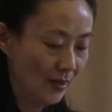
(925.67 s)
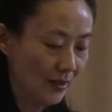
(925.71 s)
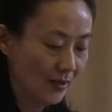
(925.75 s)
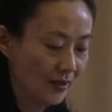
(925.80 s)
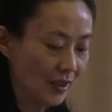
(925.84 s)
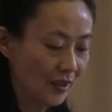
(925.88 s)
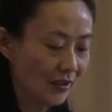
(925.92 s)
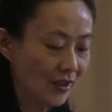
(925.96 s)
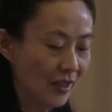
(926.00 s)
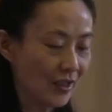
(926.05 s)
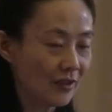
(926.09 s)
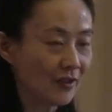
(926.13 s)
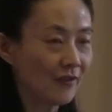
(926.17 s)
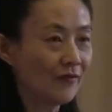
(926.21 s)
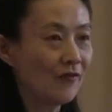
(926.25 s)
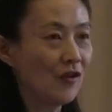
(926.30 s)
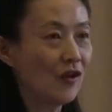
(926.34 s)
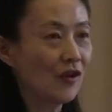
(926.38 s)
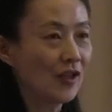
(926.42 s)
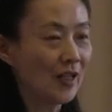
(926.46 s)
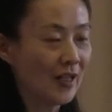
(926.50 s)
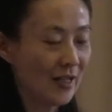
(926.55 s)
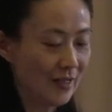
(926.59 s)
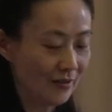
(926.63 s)
such as
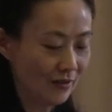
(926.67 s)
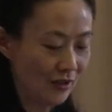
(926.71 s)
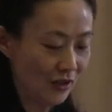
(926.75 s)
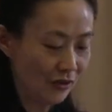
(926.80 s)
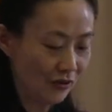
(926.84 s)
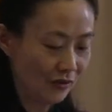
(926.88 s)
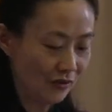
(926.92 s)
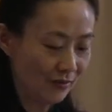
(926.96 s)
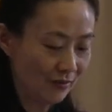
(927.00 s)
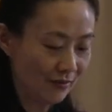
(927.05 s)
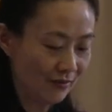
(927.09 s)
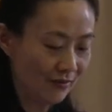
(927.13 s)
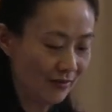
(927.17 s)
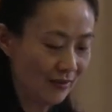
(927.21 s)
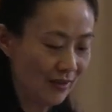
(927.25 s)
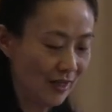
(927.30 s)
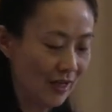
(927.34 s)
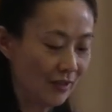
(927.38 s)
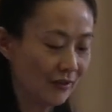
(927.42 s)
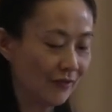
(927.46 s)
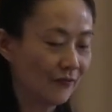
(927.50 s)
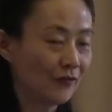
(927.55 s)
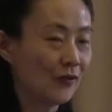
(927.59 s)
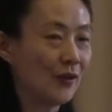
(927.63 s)
focalization
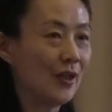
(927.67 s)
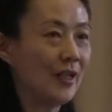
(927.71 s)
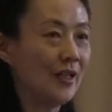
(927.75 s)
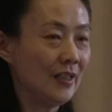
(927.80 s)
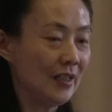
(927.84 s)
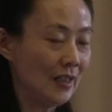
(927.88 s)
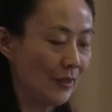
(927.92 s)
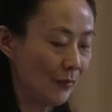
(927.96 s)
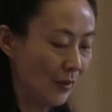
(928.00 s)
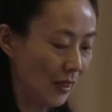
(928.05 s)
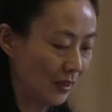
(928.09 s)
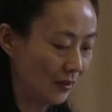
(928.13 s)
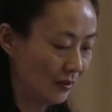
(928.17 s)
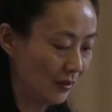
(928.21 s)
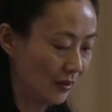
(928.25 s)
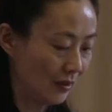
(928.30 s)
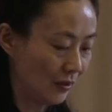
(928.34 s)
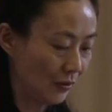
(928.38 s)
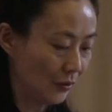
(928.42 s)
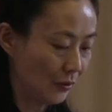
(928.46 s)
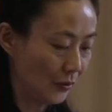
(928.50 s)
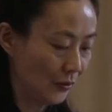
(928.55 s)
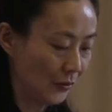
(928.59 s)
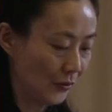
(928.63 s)
and free indirect
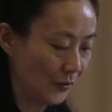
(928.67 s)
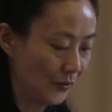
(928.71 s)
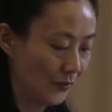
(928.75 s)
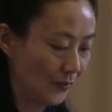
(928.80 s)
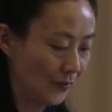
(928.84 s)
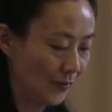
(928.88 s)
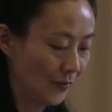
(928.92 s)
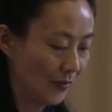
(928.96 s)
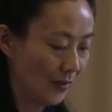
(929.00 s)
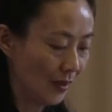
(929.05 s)
discourse.